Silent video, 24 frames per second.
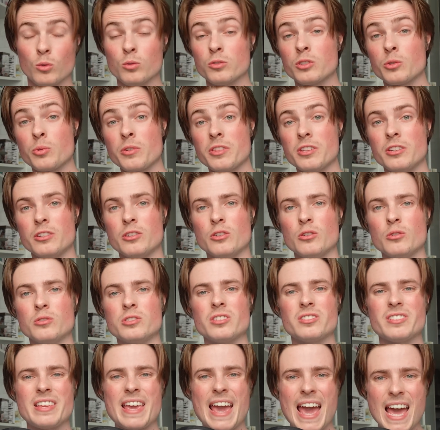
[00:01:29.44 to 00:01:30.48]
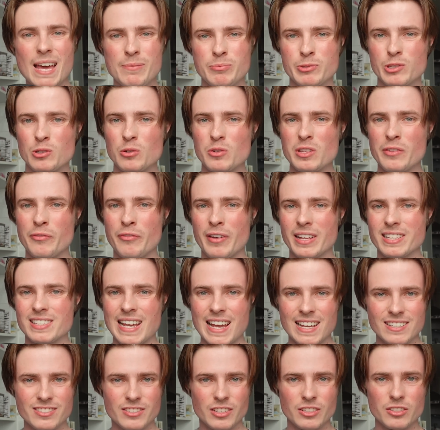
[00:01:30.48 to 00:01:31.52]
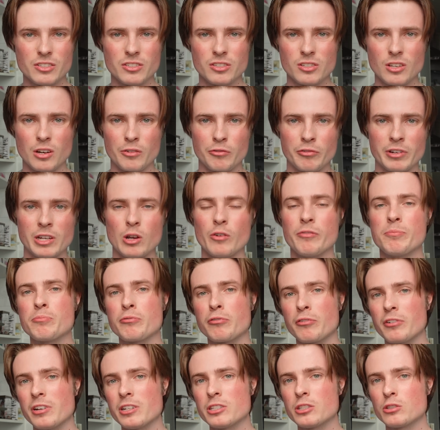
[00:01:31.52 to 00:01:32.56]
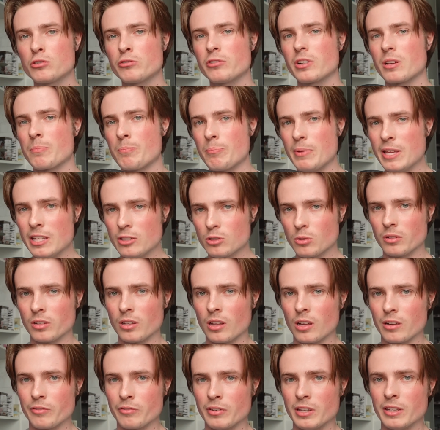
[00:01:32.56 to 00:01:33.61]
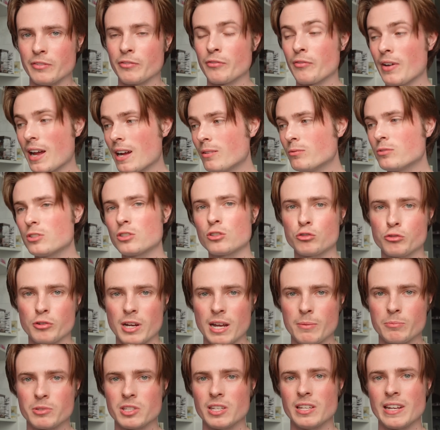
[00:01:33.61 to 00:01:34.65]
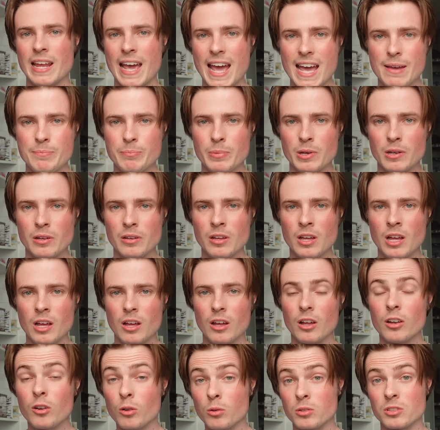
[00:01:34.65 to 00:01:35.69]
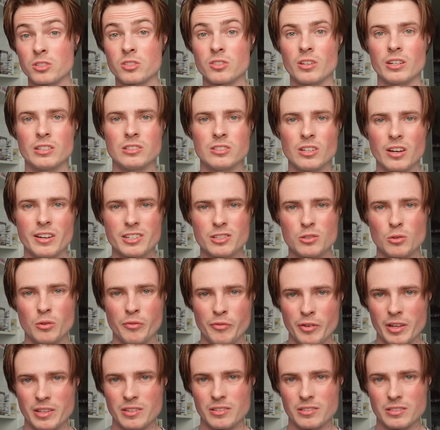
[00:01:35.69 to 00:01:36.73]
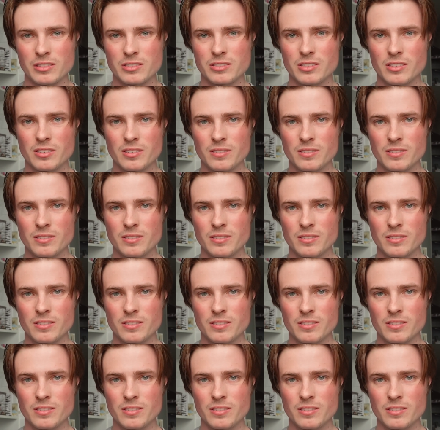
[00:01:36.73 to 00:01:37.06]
Also in the news is the absolutely fantastic discovery of prehistoric beetle larvae found trapped in amber alongside dinosaur feathers.